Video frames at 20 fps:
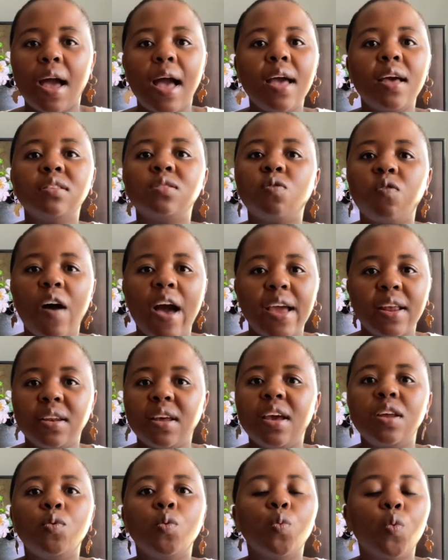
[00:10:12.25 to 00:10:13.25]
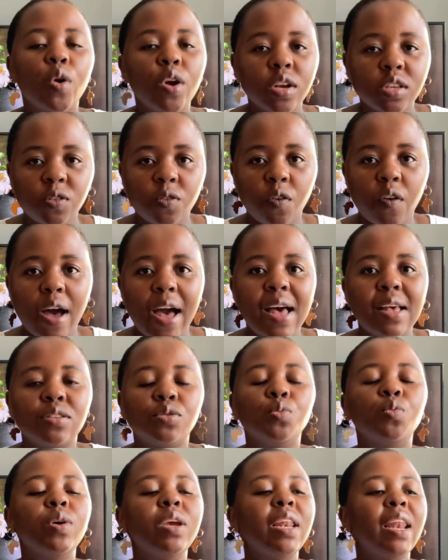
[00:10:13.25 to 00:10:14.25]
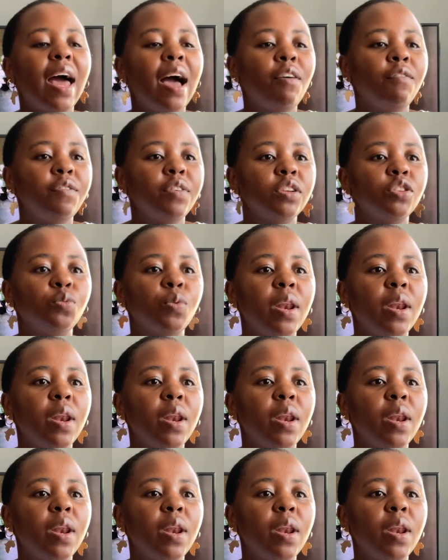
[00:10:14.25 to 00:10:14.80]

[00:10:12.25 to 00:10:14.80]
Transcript: It's fine. It works for us. We love it.